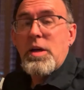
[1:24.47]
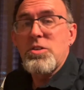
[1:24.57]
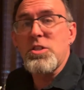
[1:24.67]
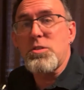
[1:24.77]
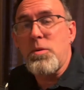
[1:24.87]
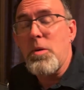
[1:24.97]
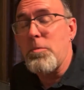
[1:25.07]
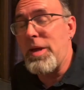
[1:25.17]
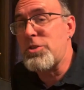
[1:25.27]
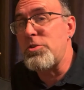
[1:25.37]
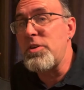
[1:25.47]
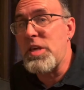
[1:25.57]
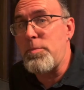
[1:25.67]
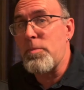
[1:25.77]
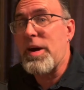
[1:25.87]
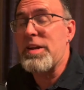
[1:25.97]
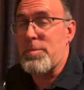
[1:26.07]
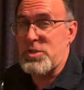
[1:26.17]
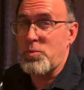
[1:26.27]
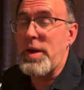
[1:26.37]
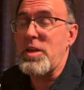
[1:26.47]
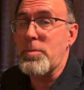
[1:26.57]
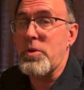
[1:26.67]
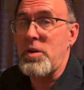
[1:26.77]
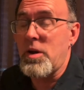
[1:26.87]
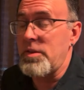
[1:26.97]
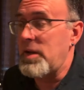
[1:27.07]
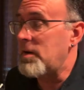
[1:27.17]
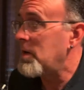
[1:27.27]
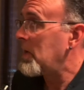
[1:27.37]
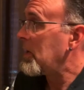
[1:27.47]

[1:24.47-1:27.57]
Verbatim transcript: Just make sure you keep in mind how much weight you're putting on there.